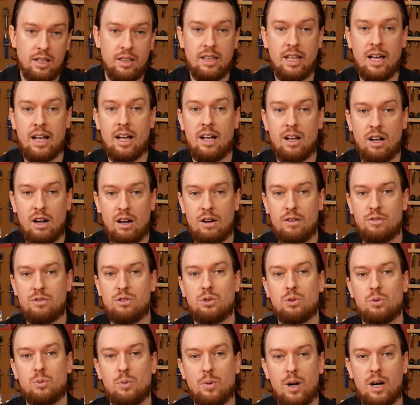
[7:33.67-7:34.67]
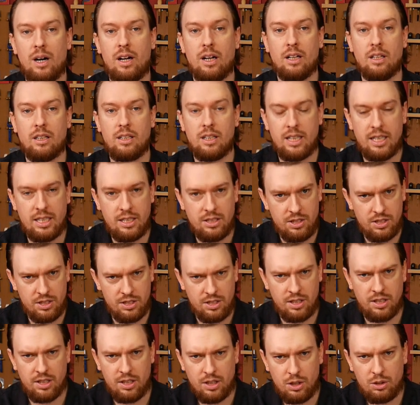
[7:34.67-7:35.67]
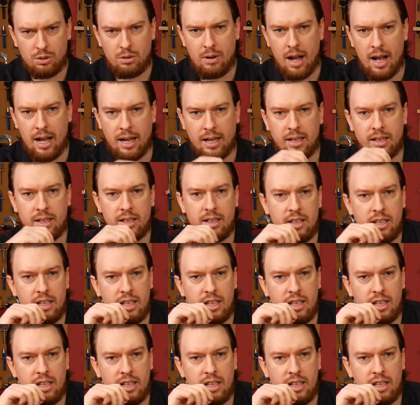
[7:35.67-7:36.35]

that after a while is just going to crack.